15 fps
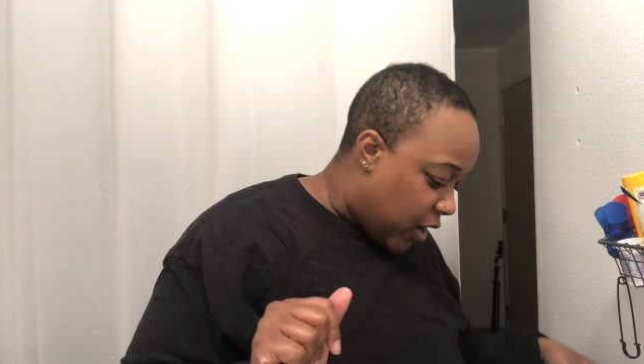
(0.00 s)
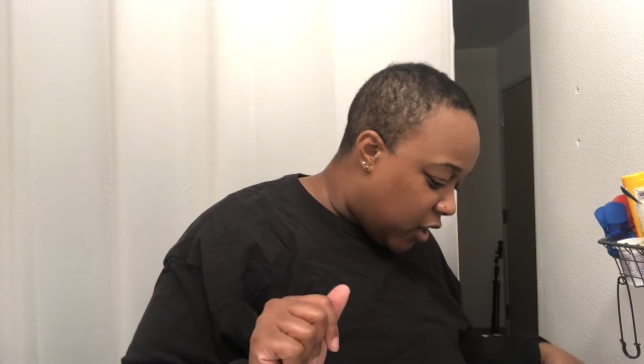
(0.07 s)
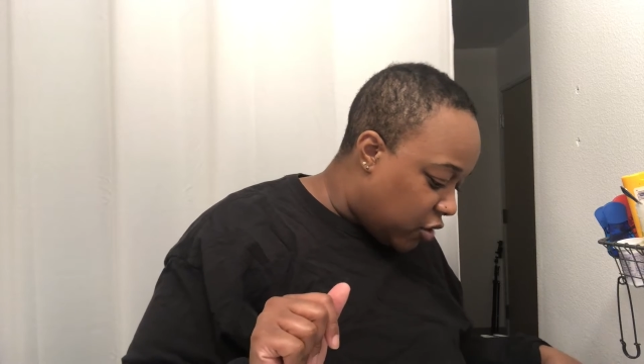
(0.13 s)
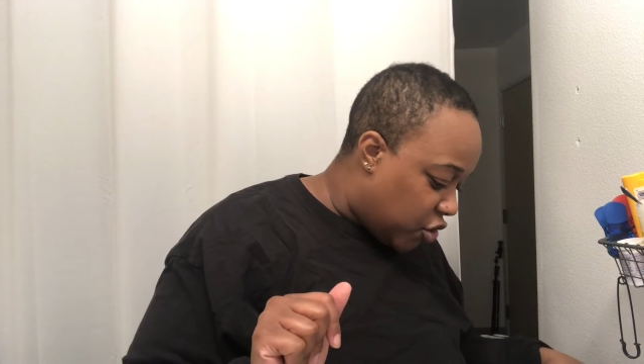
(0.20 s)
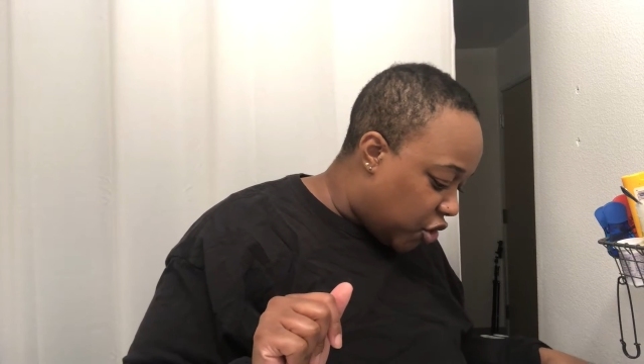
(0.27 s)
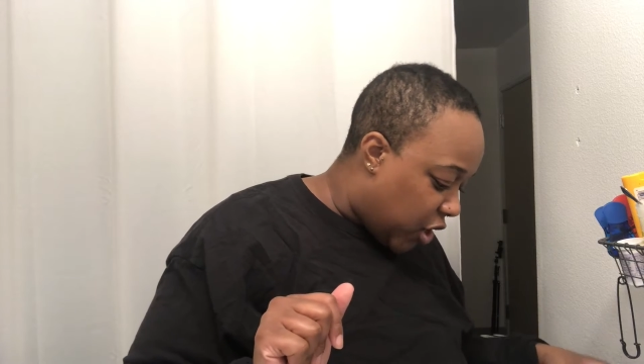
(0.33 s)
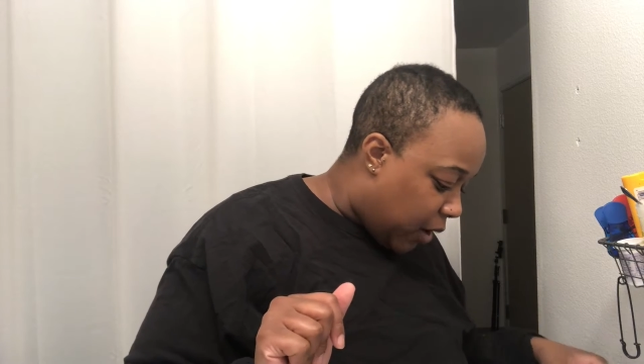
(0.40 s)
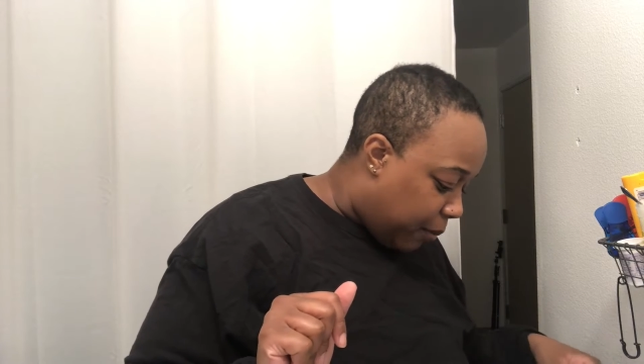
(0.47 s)

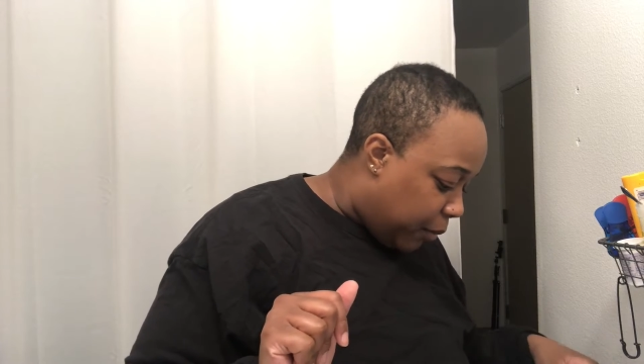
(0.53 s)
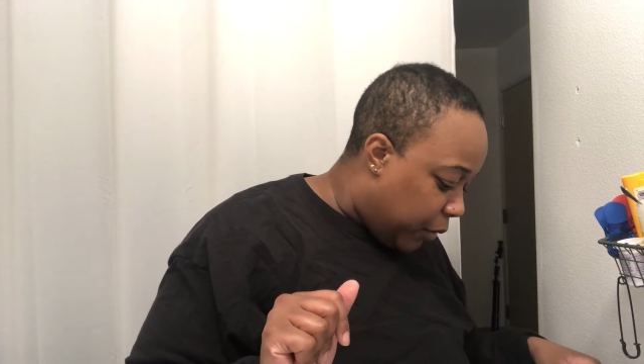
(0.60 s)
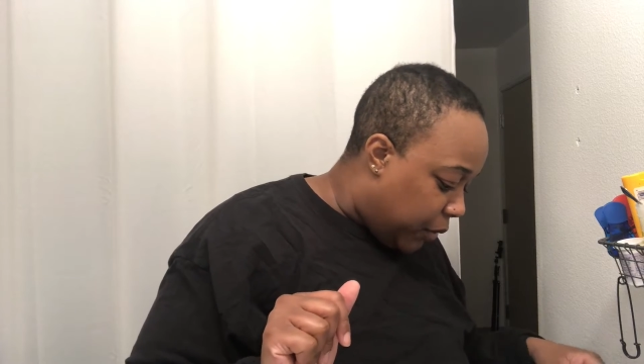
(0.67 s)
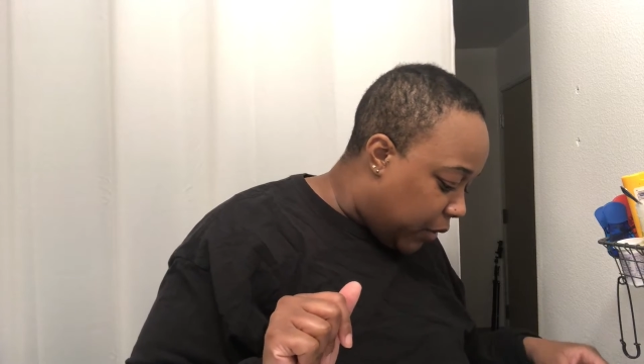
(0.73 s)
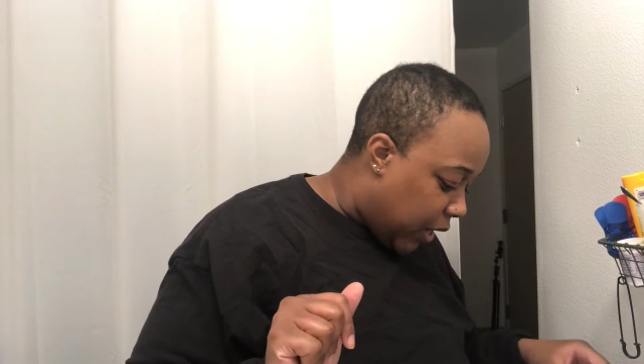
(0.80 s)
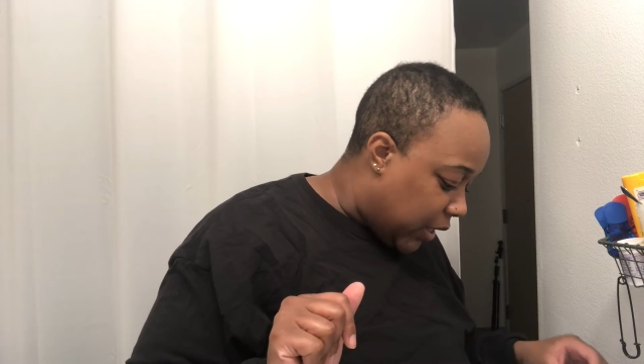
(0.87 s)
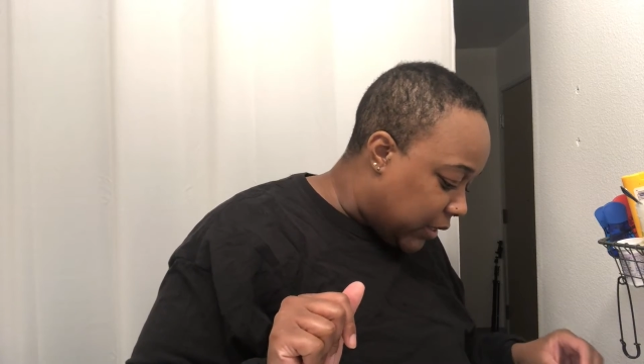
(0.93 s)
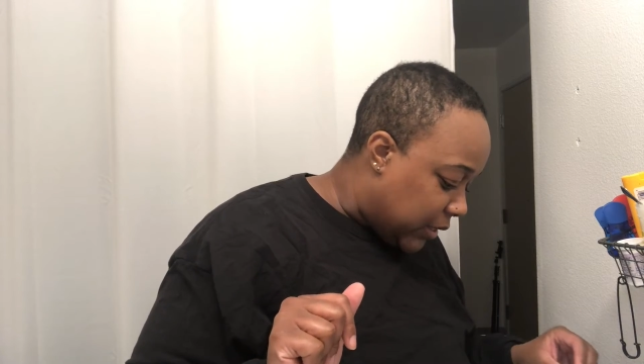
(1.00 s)

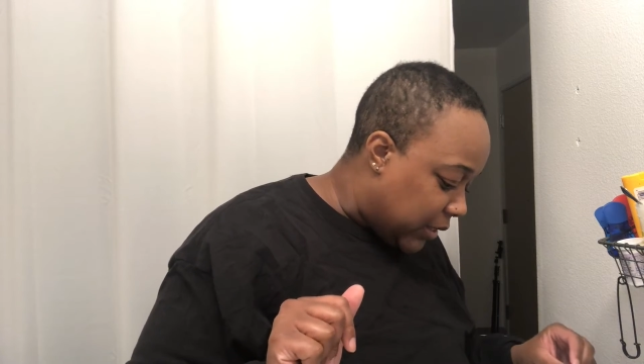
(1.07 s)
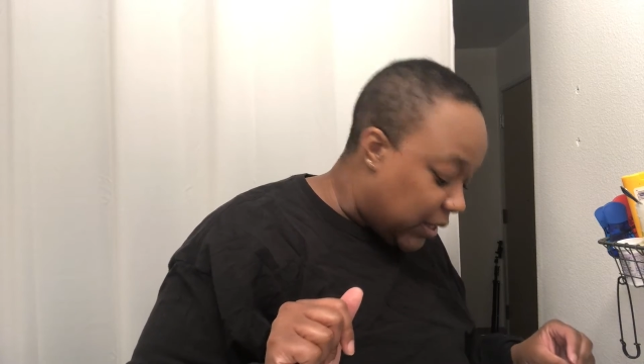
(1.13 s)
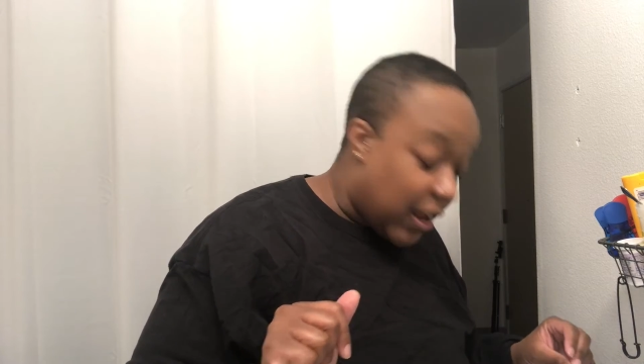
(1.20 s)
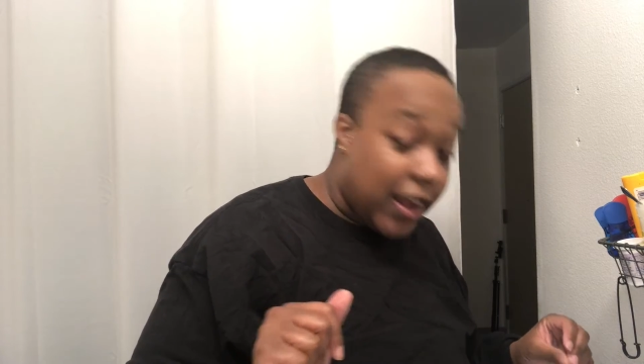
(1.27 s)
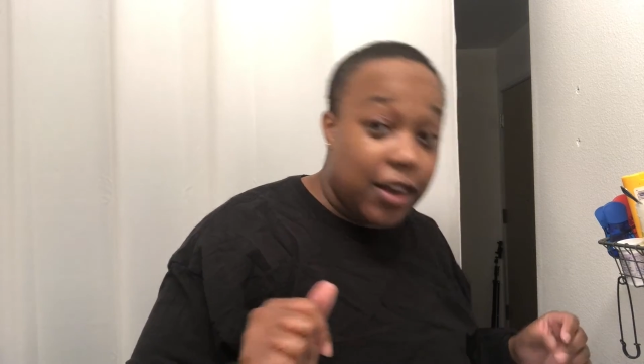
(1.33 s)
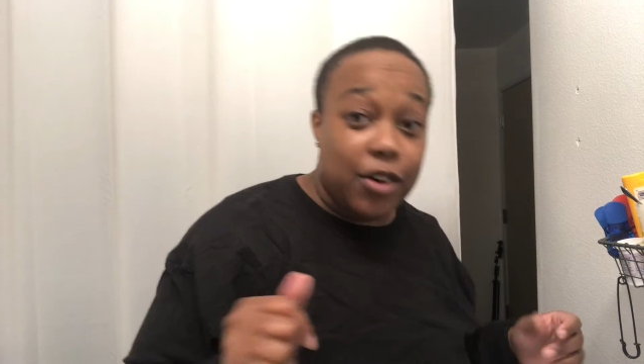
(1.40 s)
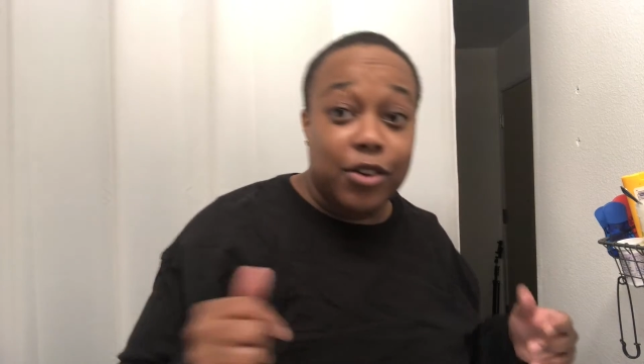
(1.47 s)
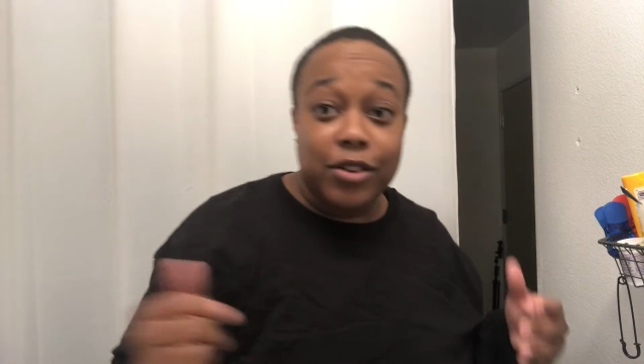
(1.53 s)
unshampooed, and
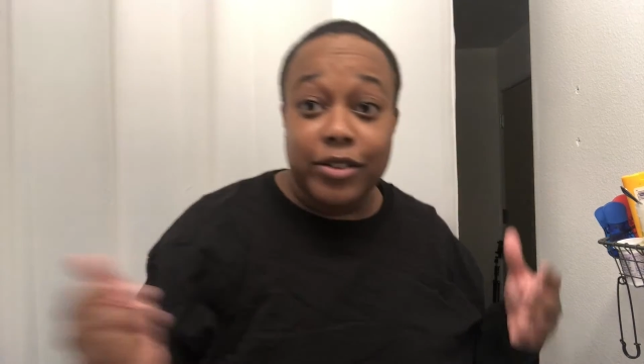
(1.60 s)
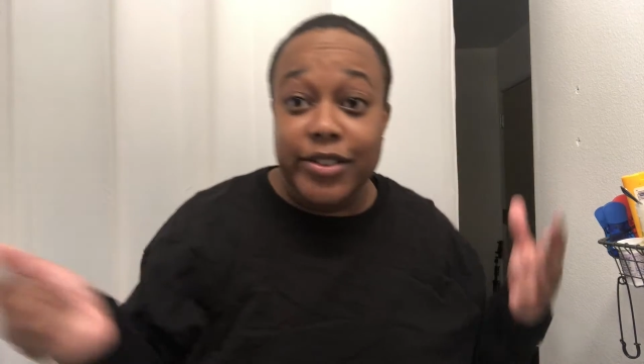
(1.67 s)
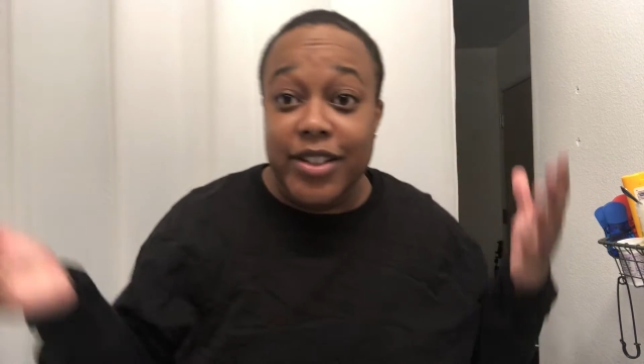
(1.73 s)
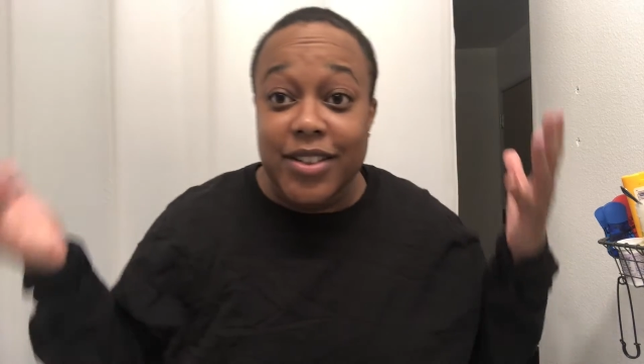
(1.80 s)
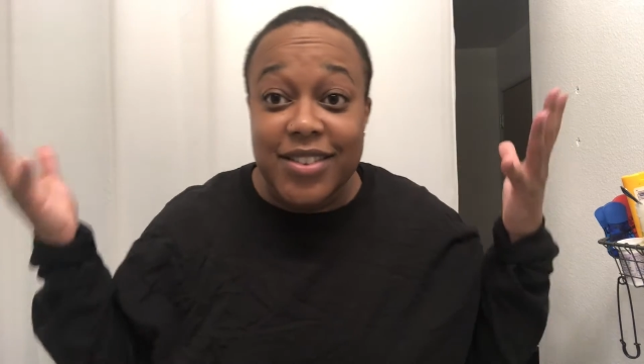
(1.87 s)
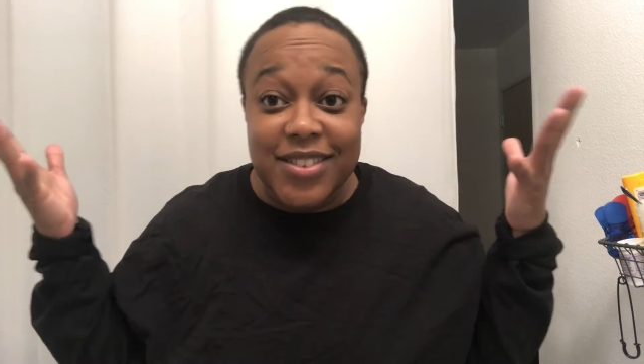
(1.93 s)
detangled.